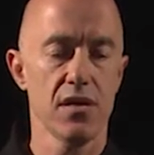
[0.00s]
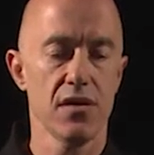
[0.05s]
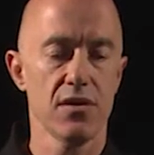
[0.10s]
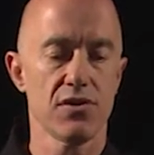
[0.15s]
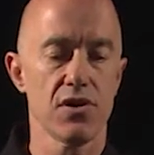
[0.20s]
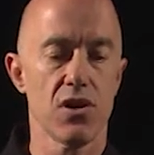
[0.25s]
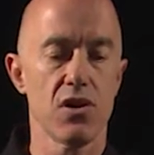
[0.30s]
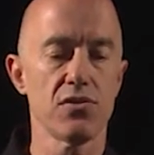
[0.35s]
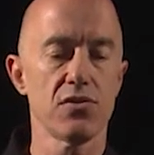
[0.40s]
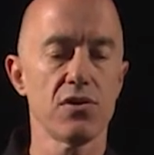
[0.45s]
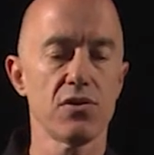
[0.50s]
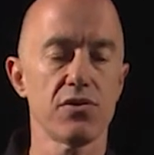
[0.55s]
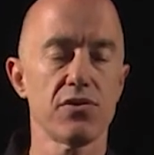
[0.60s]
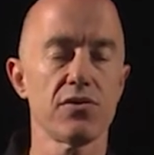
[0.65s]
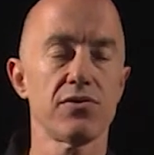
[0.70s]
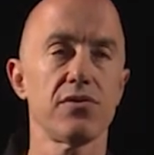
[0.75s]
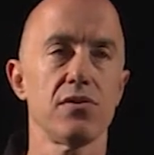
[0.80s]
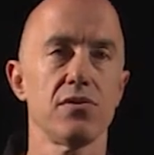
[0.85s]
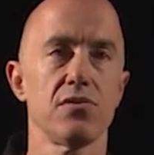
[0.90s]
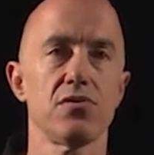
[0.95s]
So to,
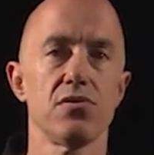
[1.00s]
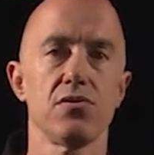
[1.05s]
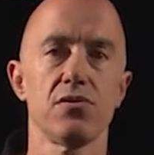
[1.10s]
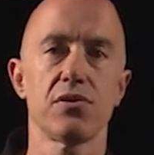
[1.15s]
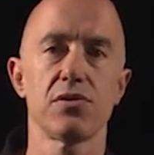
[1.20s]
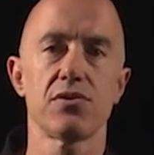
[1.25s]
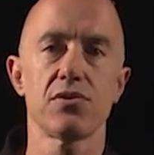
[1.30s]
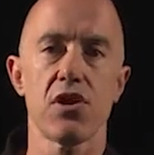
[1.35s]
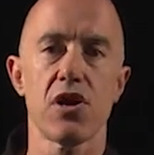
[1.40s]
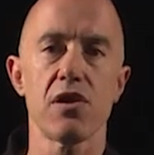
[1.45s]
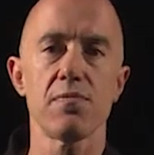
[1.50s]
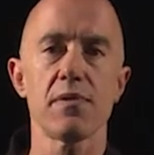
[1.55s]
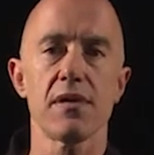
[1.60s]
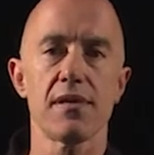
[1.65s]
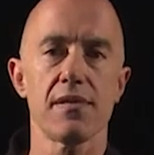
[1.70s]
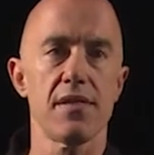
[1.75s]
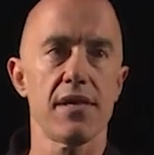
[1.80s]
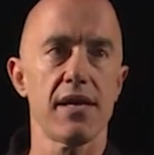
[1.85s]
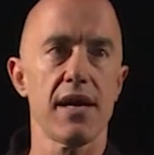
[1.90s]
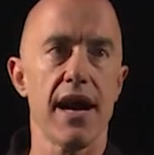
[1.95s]
to
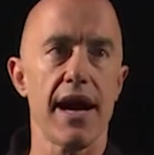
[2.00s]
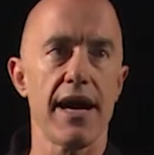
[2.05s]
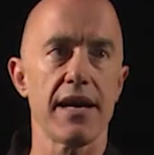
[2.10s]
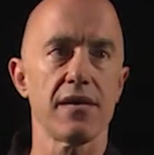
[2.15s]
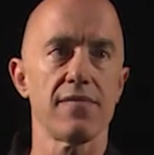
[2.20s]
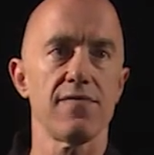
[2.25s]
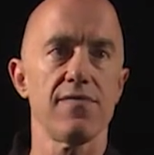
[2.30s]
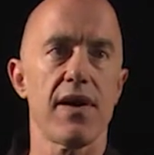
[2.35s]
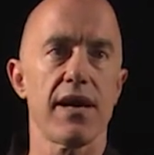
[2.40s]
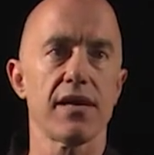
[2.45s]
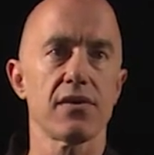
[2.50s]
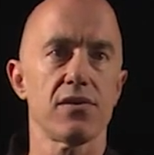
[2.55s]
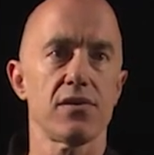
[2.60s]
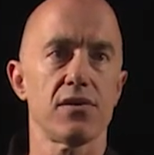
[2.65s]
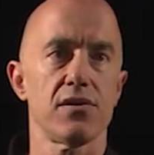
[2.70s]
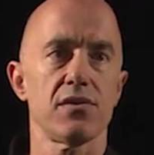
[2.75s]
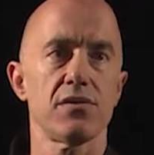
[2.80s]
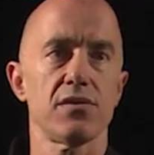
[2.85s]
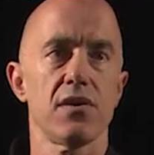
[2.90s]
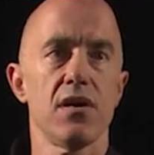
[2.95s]
determine the
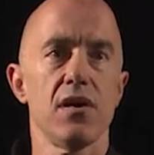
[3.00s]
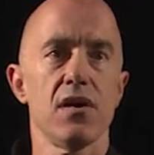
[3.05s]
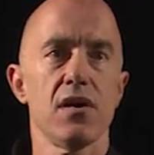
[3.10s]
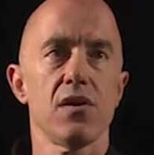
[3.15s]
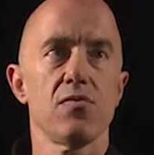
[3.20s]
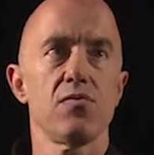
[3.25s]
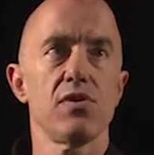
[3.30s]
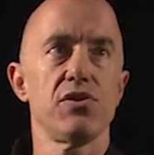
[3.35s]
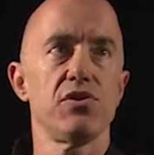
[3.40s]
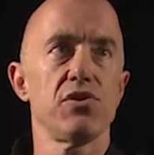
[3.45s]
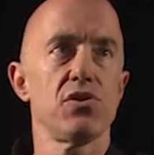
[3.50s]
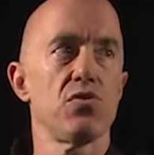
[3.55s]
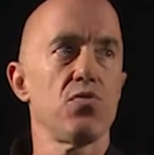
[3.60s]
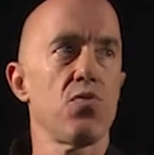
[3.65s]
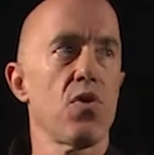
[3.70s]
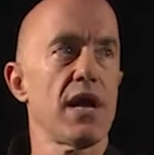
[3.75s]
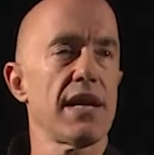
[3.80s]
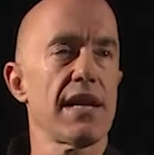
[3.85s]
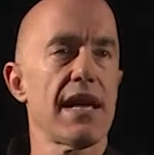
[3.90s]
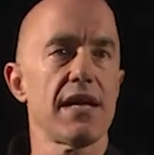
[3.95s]
eigenvectors, we do
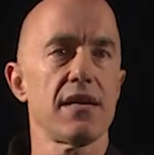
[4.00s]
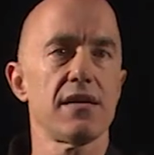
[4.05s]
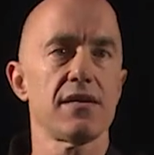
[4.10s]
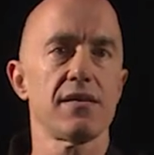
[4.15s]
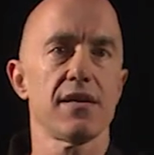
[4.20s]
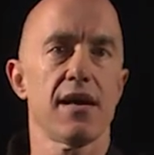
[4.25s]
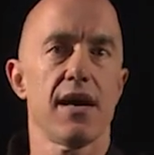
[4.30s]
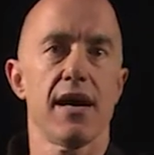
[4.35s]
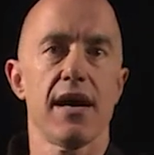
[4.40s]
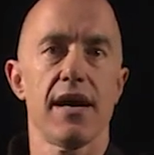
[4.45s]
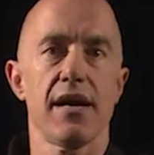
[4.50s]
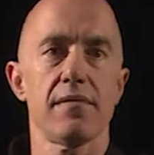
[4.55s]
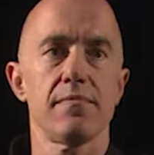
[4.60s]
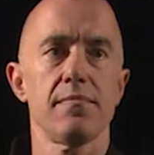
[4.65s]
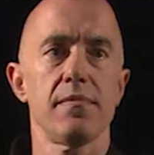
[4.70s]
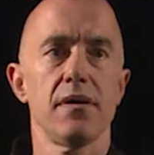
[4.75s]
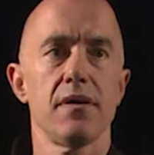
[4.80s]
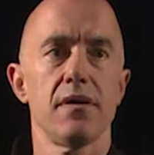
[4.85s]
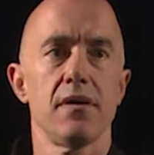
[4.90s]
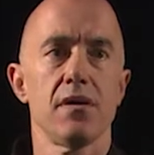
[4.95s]
one at a
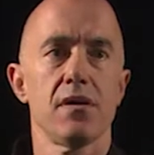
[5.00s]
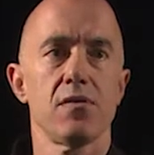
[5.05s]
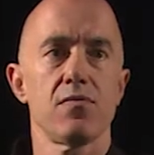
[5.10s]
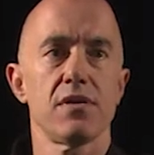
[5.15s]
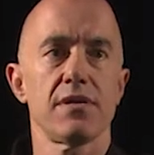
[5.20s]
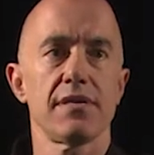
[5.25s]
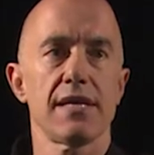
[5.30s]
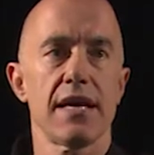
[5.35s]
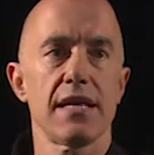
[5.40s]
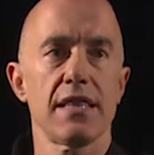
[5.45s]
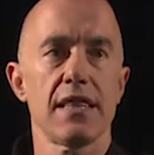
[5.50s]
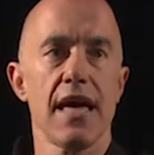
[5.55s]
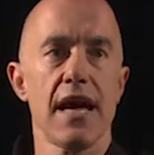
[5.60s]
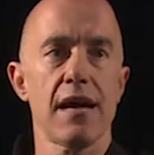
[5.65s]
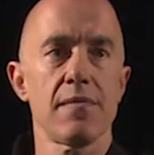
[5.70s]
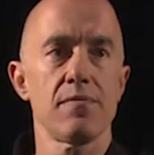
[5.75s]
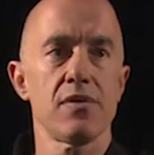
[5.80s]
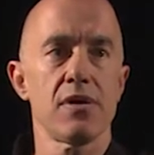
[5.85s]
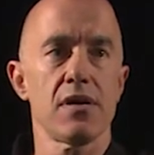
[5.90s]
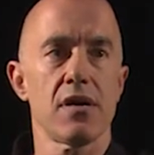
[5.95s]
time. We say
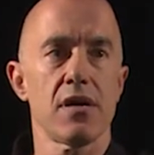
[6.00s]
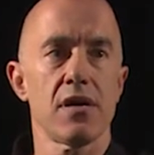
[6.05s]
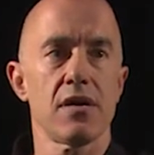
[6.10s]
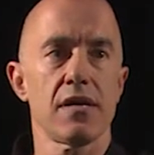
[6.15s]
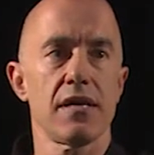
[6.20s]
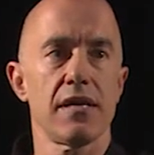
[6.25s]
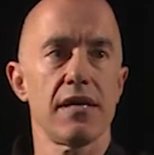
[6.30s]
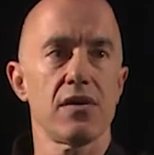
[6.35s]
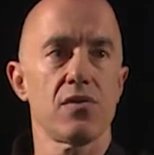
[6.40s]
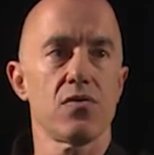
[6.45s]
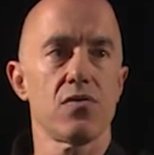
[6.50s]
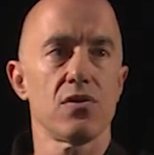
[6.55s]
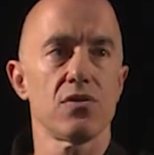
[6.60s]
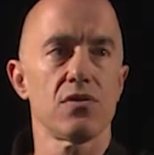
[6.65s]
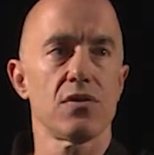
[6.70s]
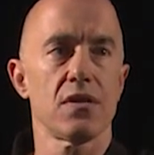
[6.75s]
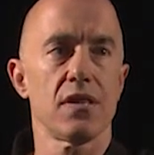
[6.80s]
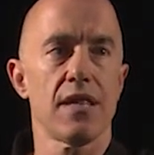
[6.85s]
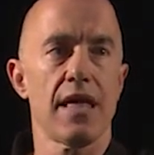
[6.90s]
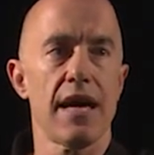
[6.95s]
lambda equal
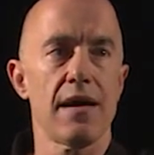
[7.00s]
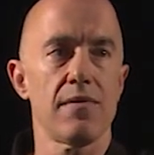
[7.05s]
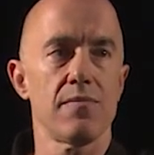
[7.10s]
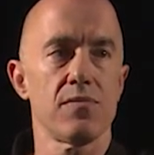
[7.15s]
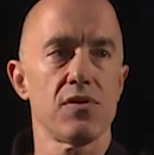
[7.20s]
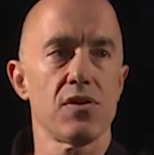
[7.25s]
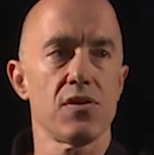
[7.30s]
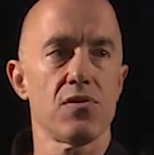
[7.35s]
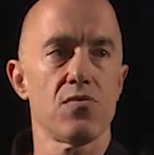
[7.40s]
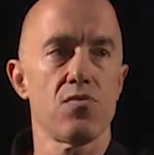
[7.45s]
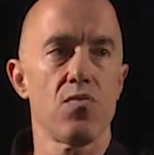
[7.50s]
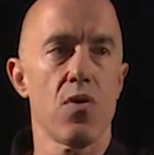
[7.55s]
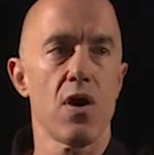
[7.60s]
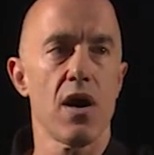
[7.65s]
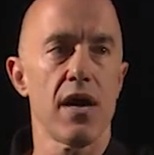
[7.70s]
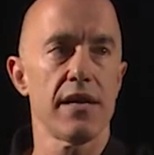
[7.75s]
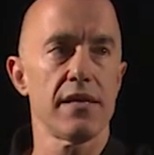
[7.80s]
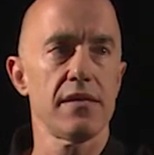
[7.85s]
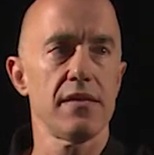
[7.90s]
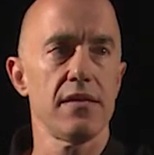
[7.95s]
to lambda
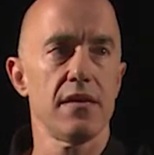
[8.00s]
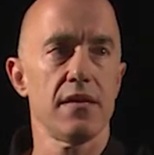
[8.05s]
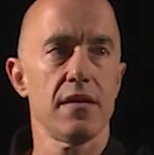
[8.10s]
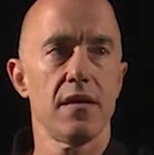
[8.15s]
1.